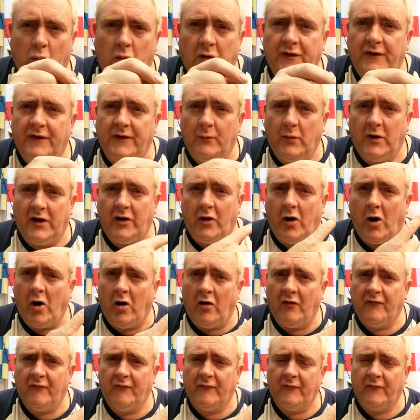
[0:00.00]
when they went
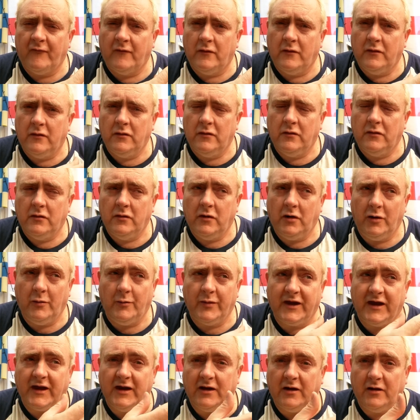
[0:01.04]
off at
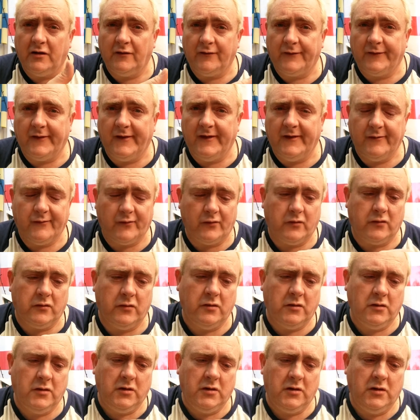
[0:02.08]
the beginning of the season,
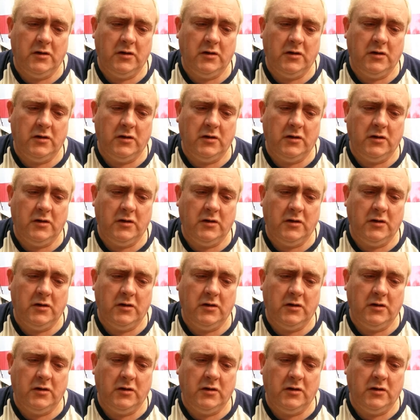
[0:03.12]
